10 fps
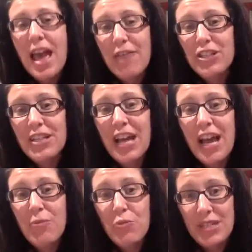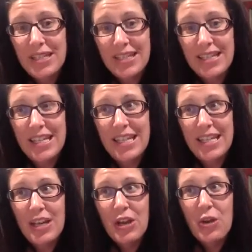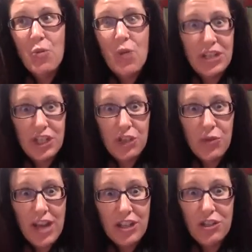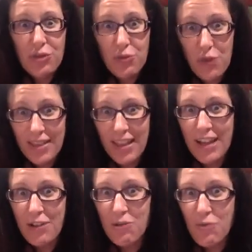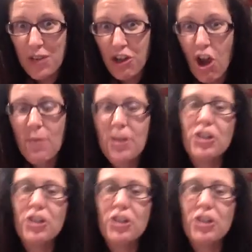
Every time we see one interaction or one like or one comment,